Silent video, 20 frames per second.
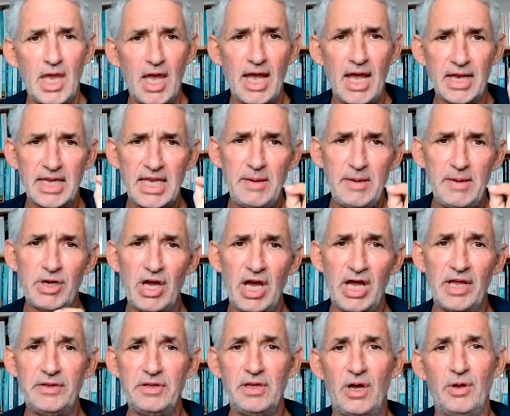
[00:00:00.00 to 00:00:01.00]
Uh, keep an
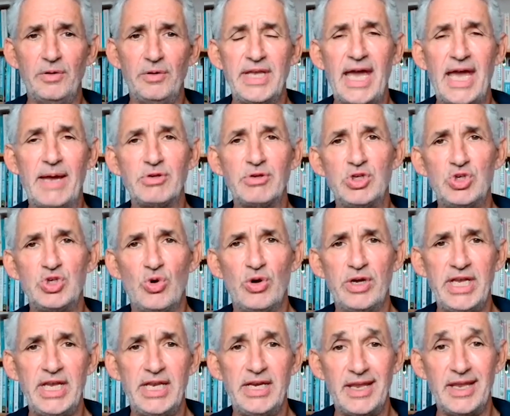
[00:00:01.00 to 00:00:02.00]
eye on, on the app to
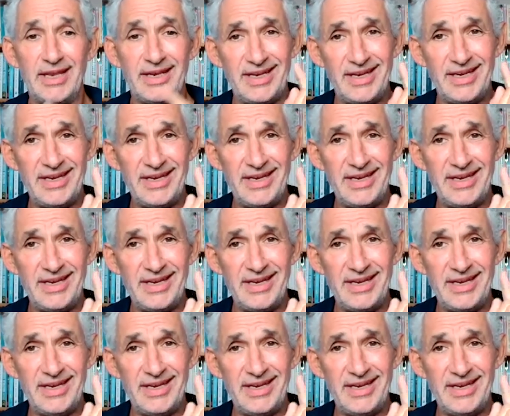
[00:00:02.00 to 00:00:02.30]
join in